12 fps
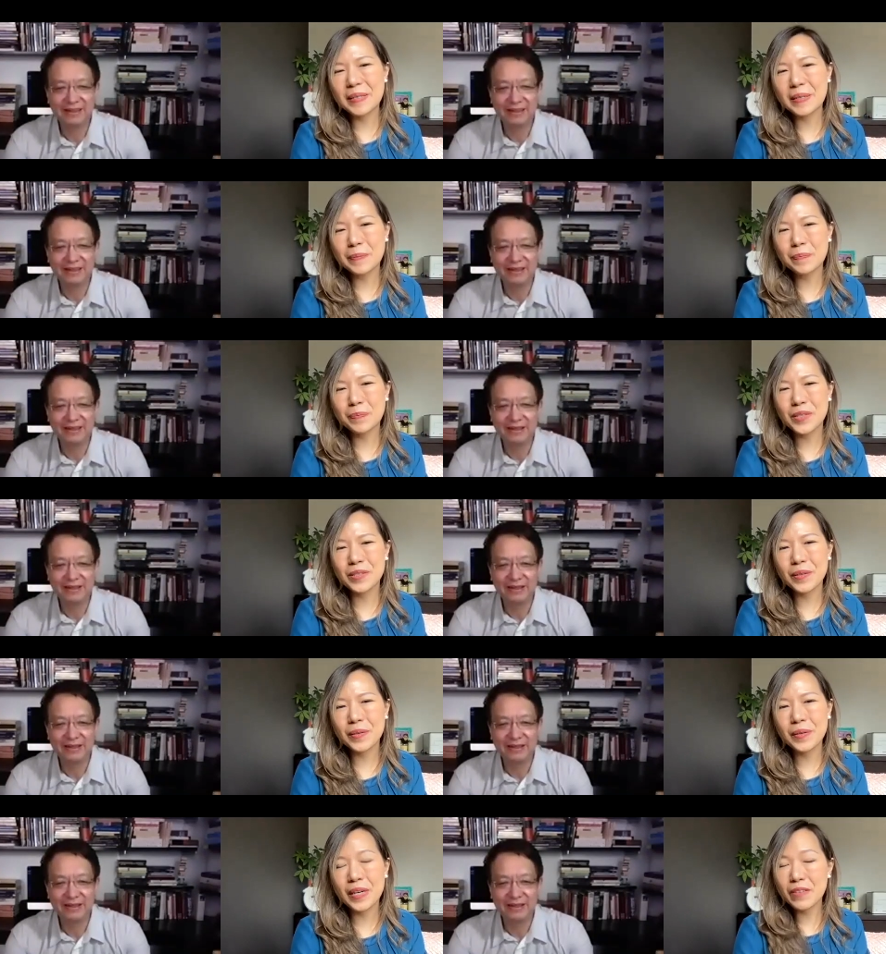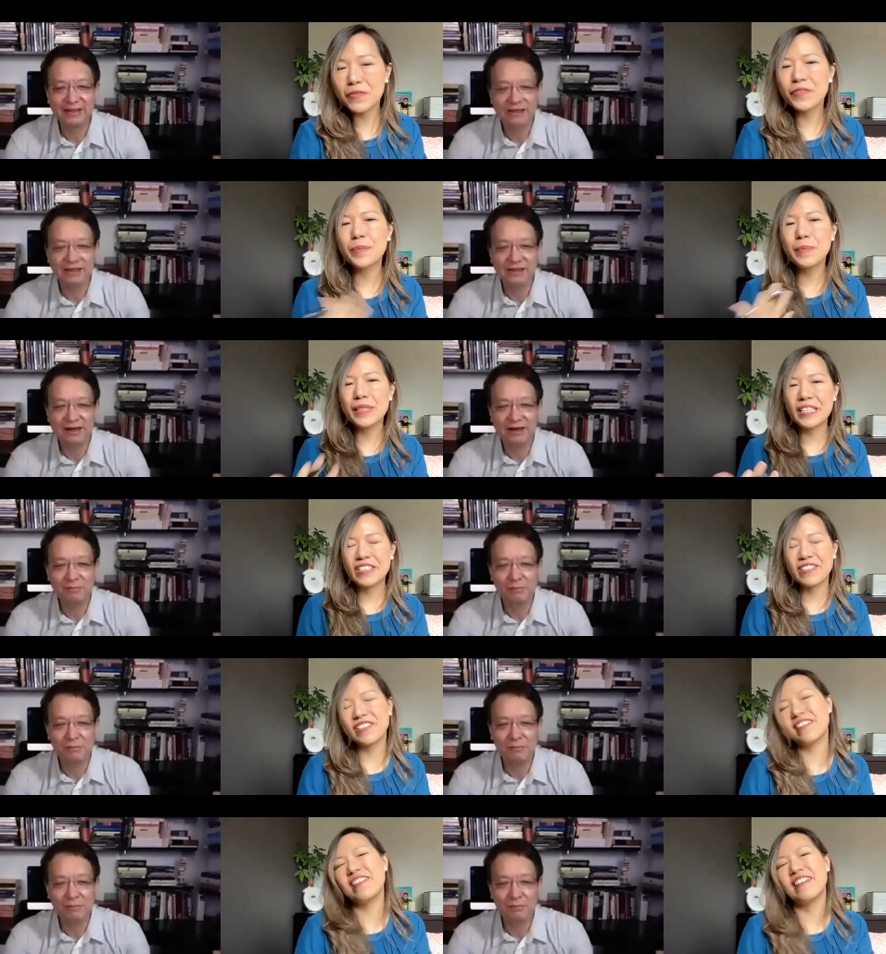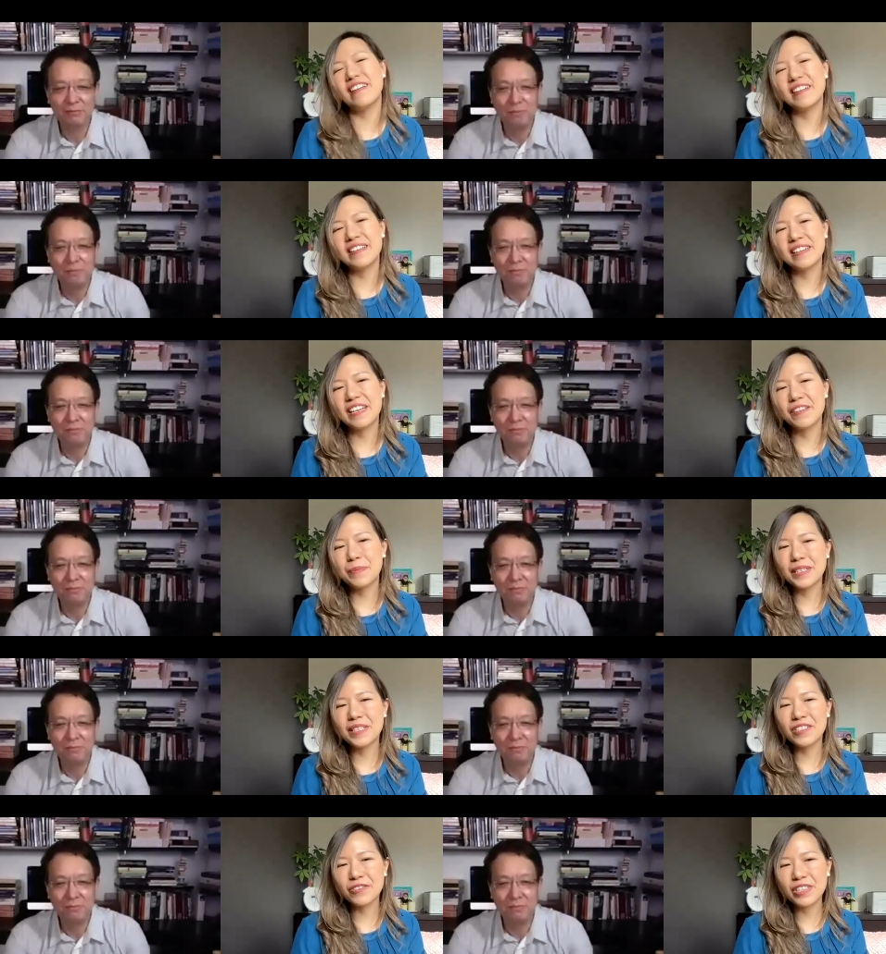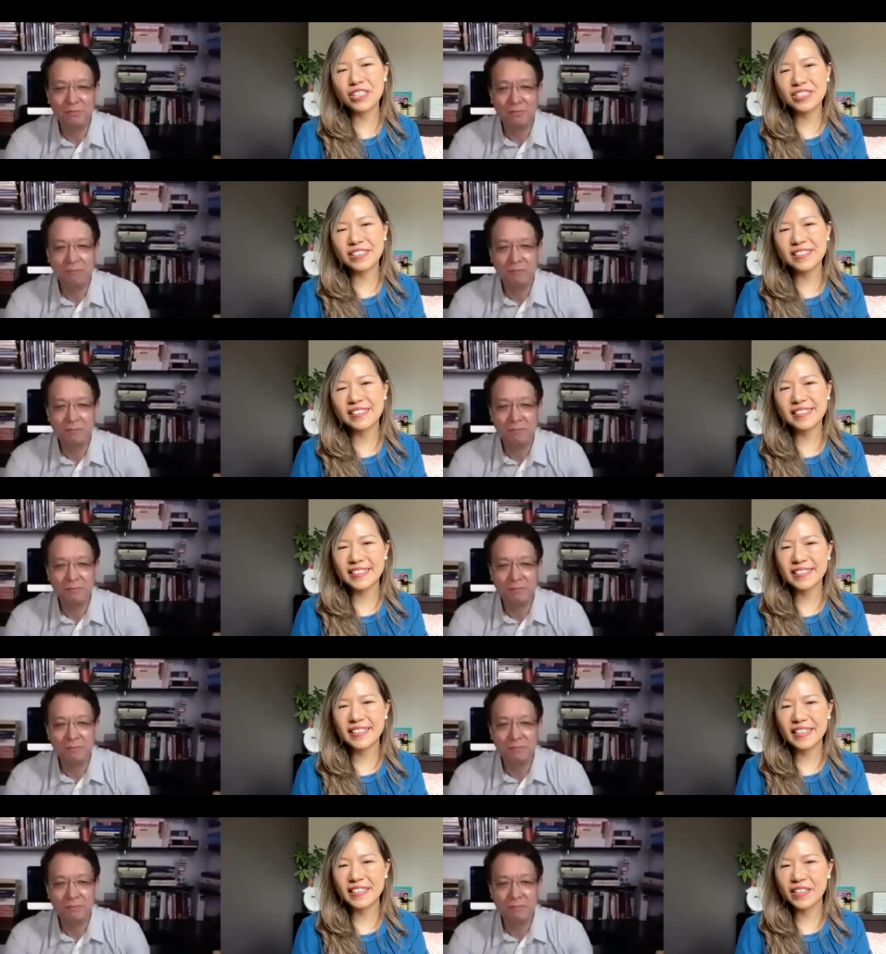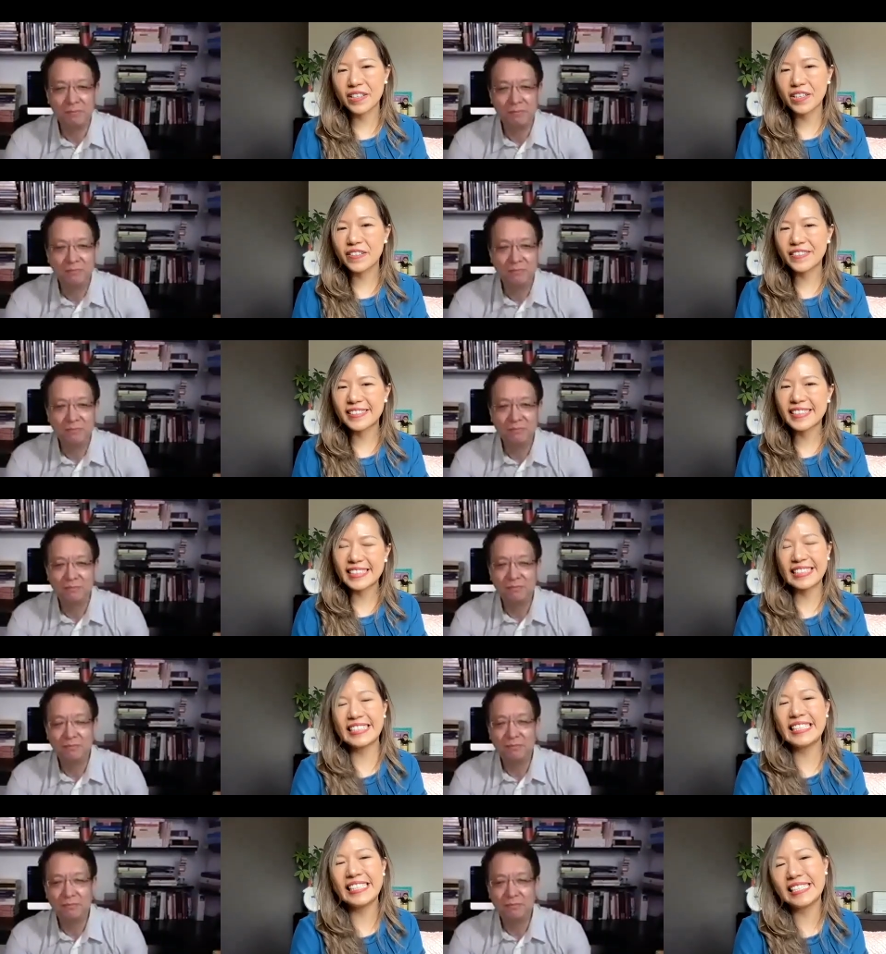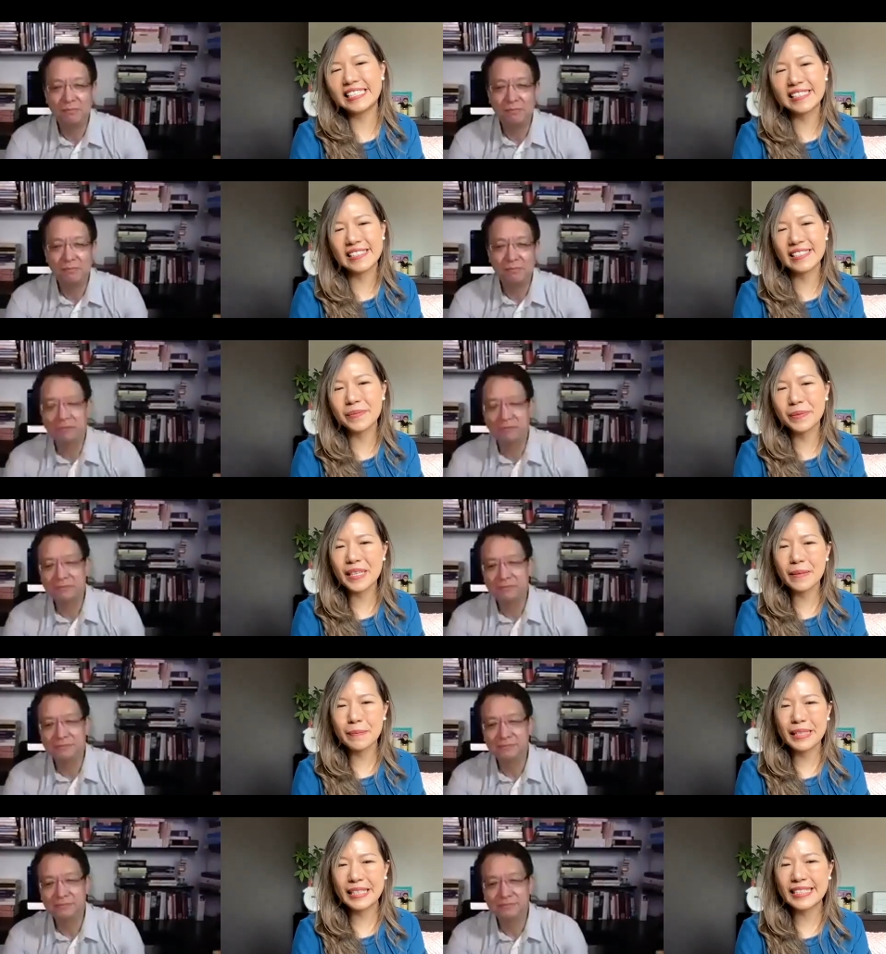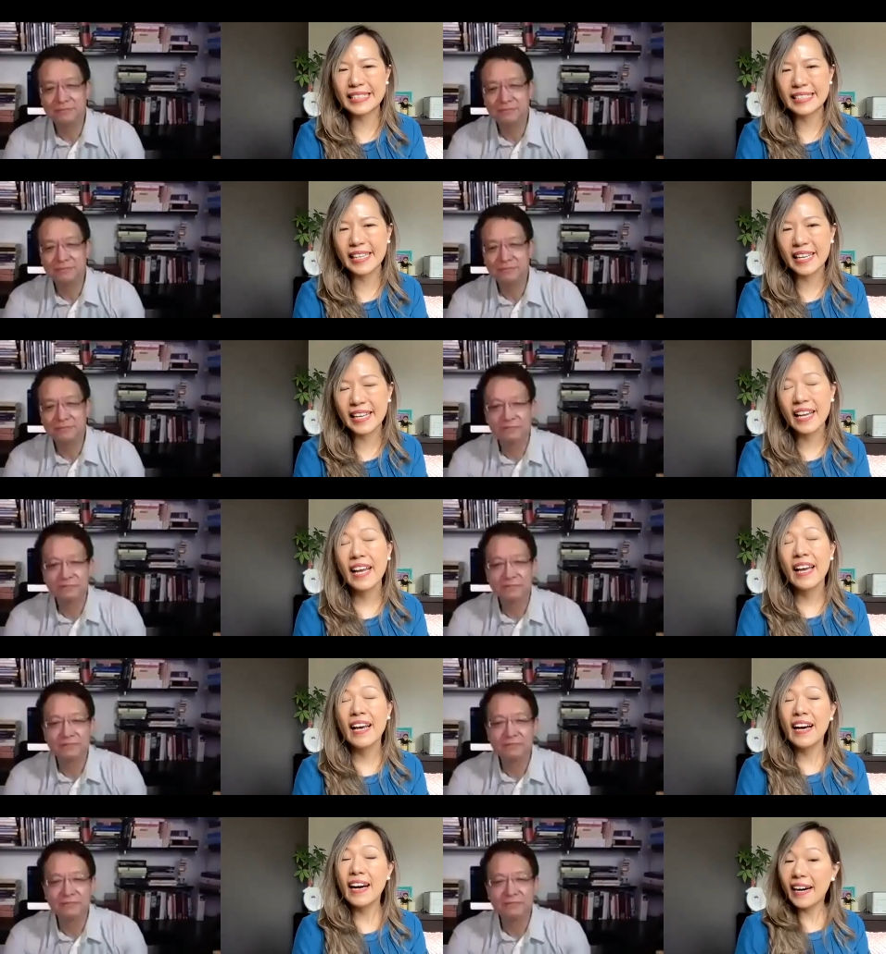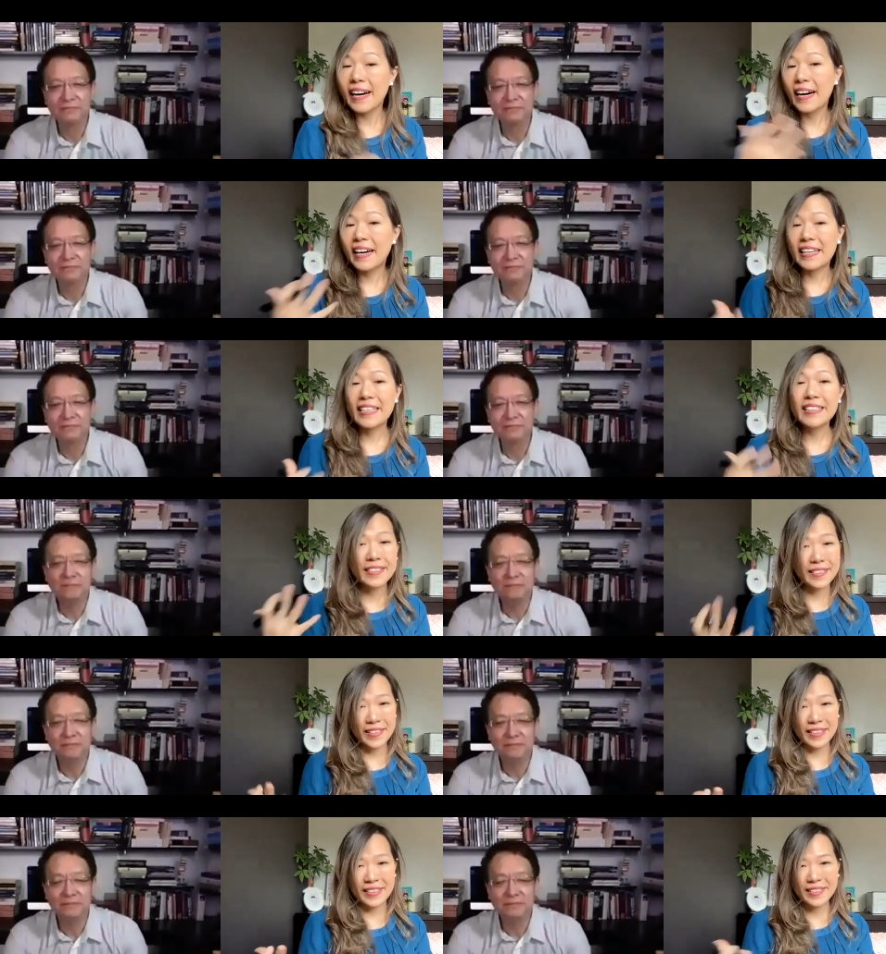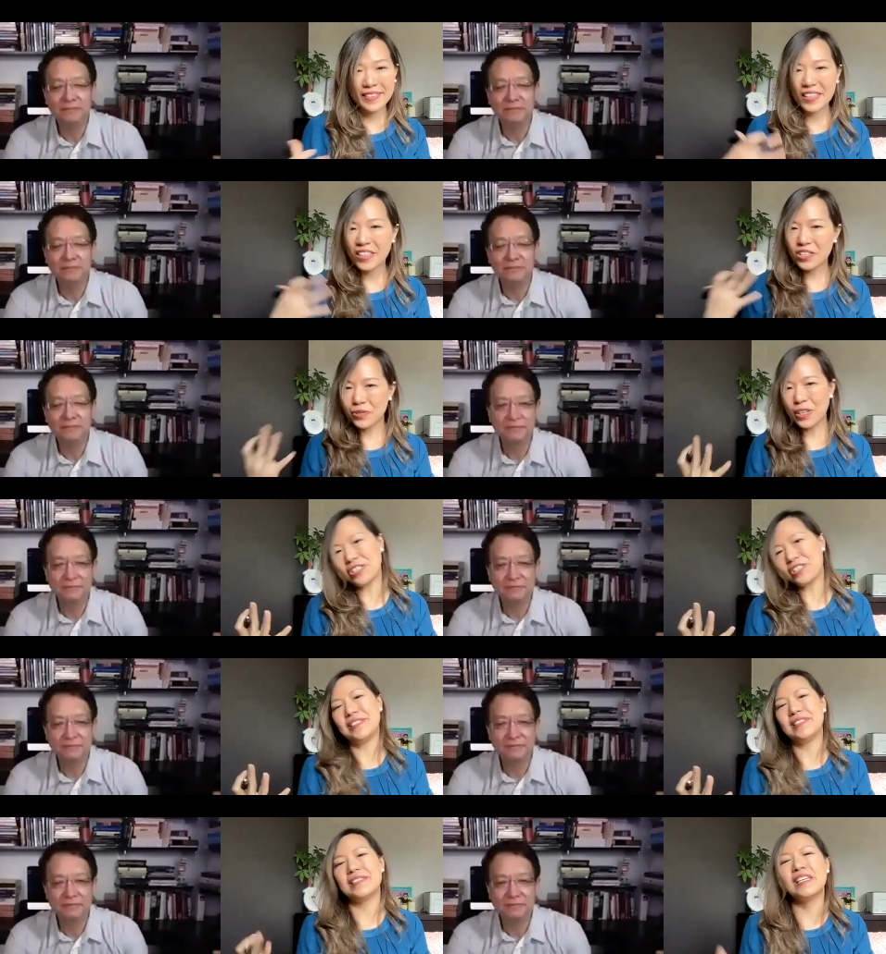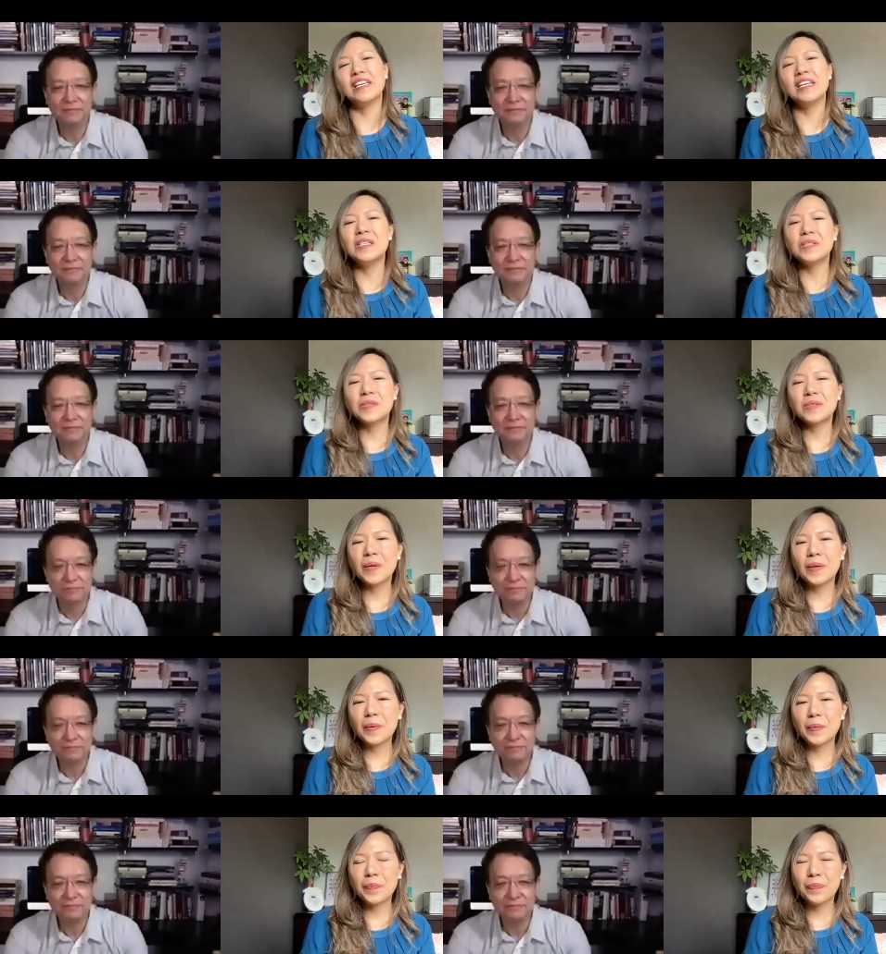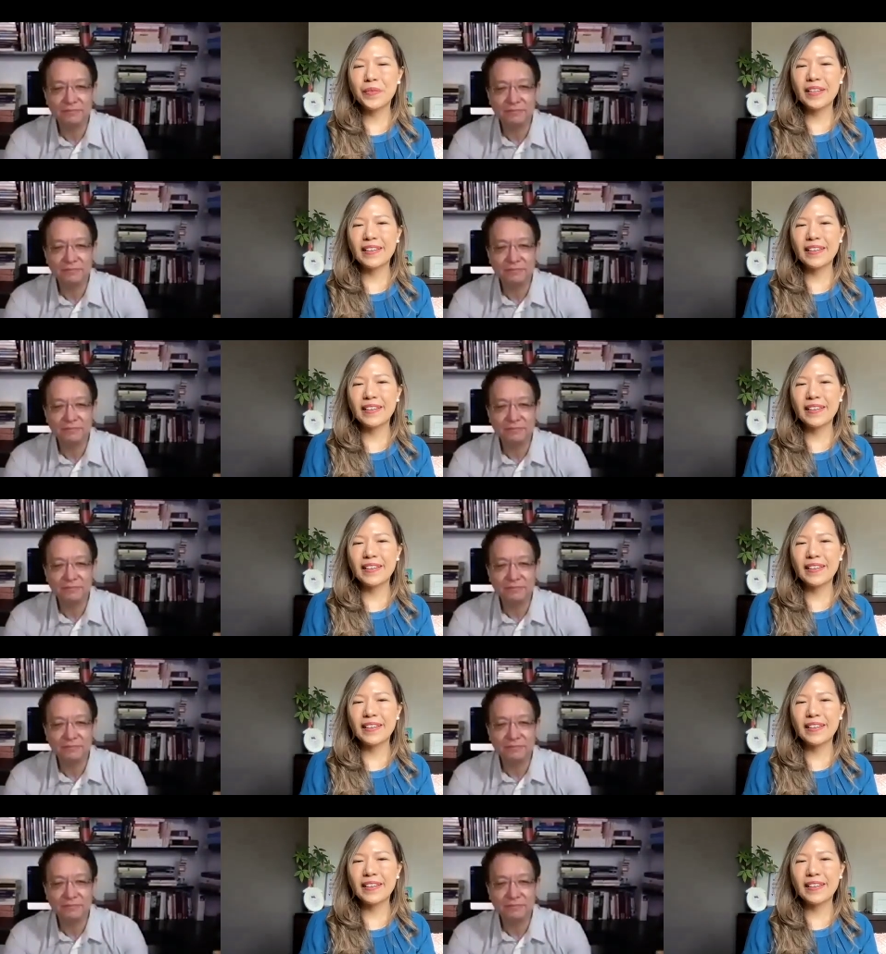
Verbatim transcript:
Speaker 1: Um, so I'm from Malaysia. Uh, I've been an instructional designer of 16 years. And what that means is that I design instructions. So